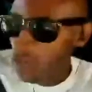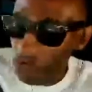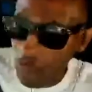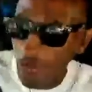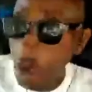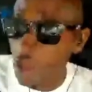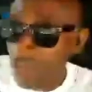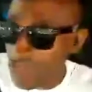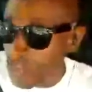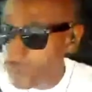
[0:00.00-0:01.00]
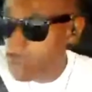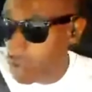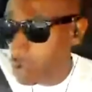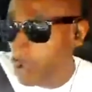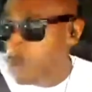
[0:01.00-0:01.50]
you've got to
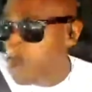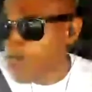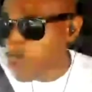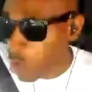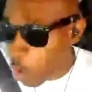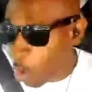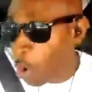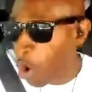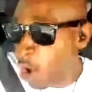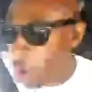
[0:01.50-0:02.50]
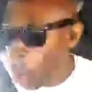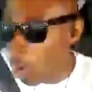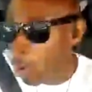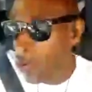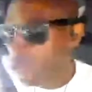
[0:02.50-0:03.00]
do your
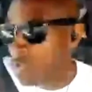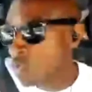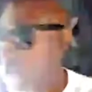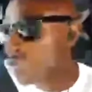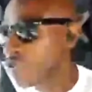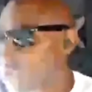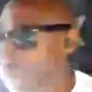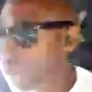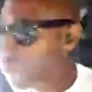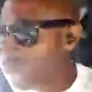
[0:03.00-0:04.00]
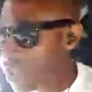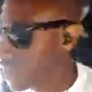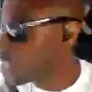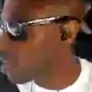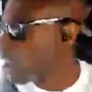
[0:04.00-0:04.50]
own
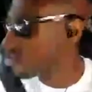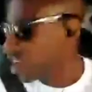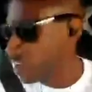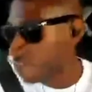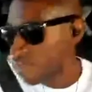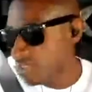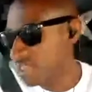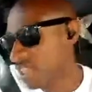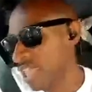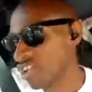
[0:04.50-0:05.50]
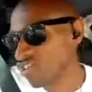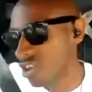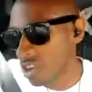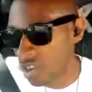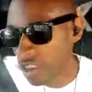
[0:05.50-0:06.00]
research and
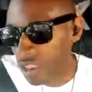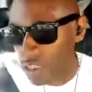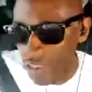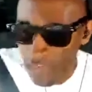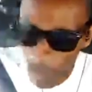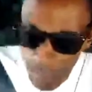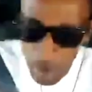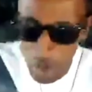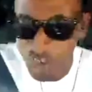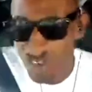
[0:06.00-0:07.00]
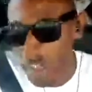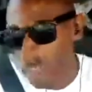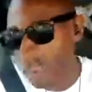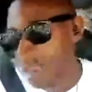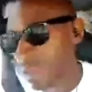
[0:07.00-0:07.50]
investigation in
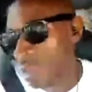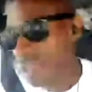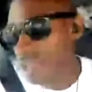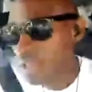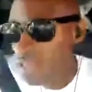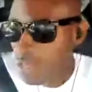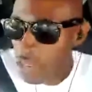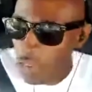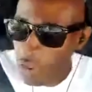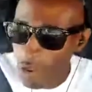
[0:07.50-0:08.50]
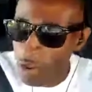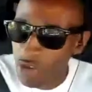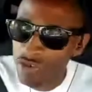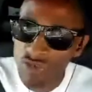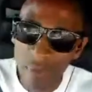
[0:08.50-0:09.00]
blockchain,
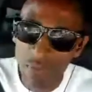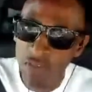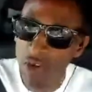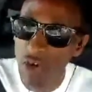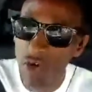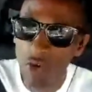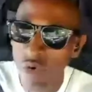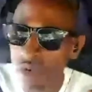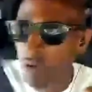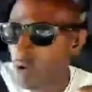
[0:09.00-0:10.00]
crypto,